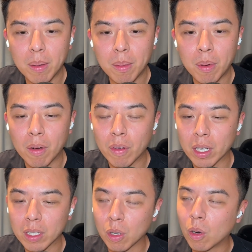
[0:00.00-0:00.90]

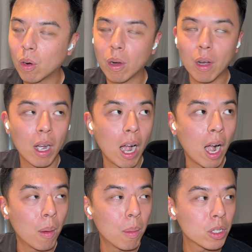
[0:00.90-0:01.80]
perfect. So
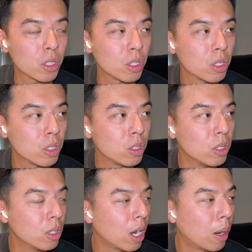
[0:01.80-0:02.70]
how much
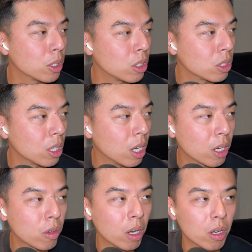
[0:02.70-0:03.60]
is
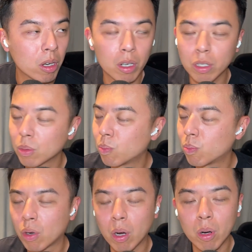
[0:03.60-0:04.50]
Creator Hooks
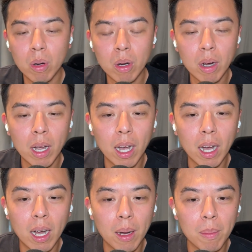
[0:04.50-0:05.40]
Pro,
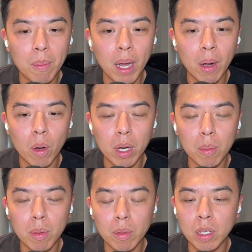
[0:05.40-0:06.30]
and where can
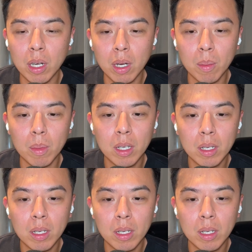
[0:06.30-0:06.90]
people sign up?